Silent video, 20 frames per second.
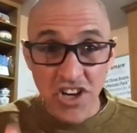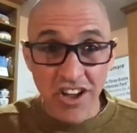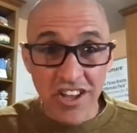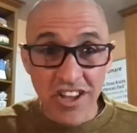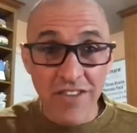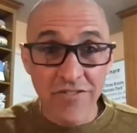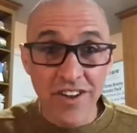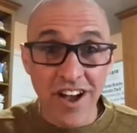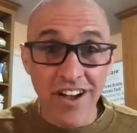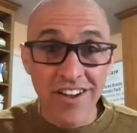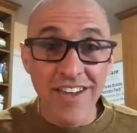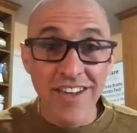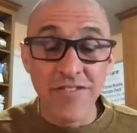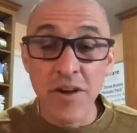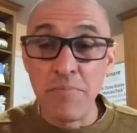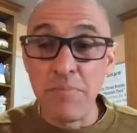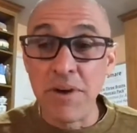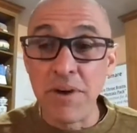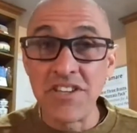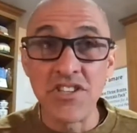I'll give you I'll give you
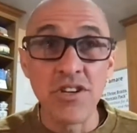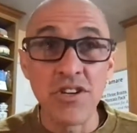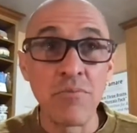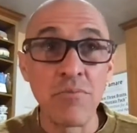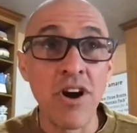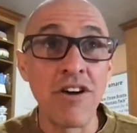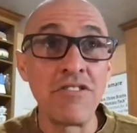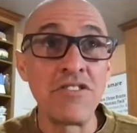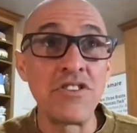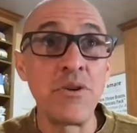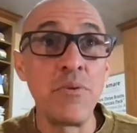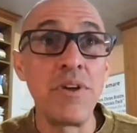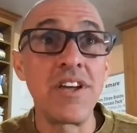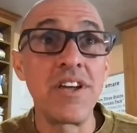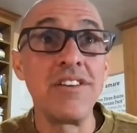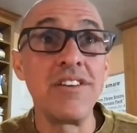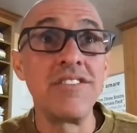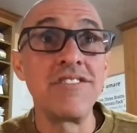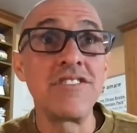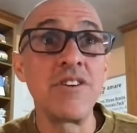a buzz tomorrow so we
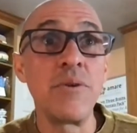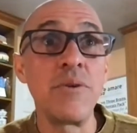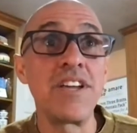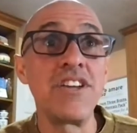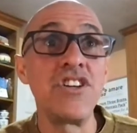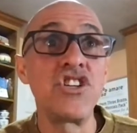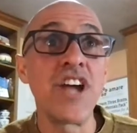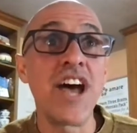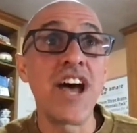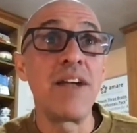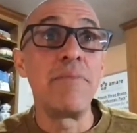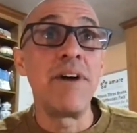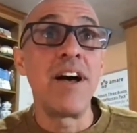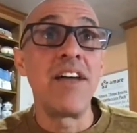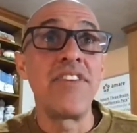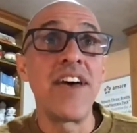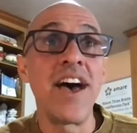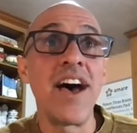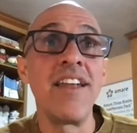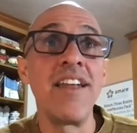can so we can chat
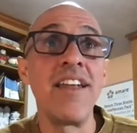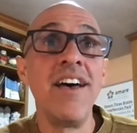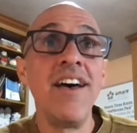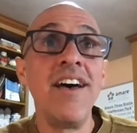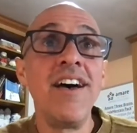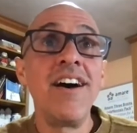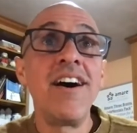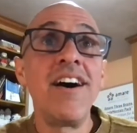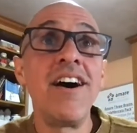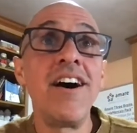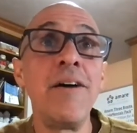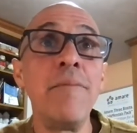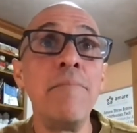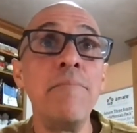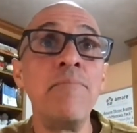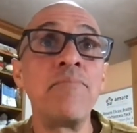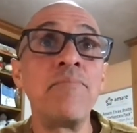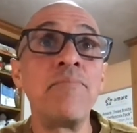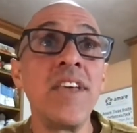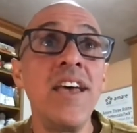about that.
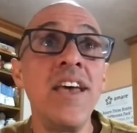Um,